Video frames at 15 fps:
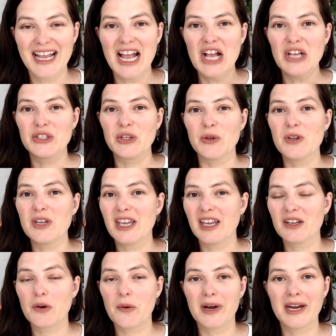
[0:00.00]
So you
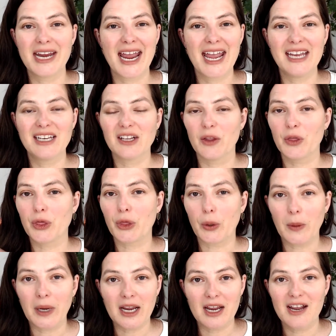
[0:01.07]
can create
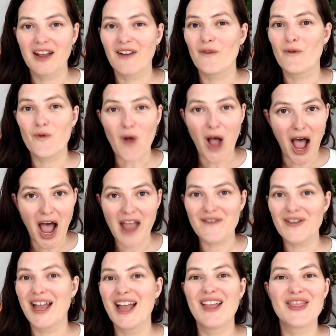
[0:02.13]
3, 5,
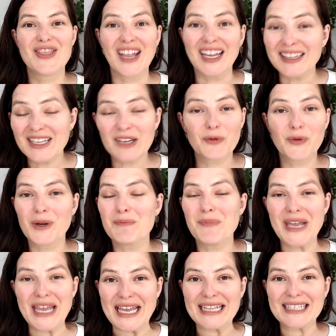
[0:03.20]
10 different
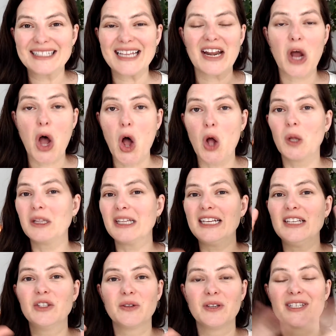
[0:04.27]
pins that all
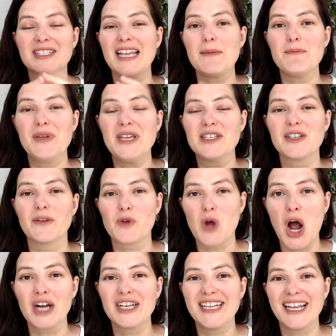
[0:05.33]
lead to the same piece of
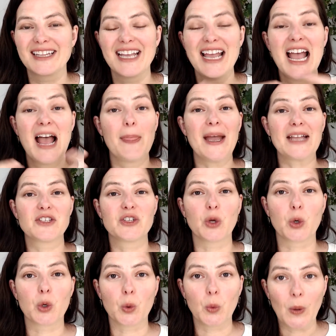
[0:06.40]
content. That's a
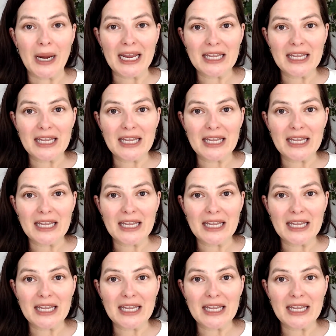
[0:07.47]
great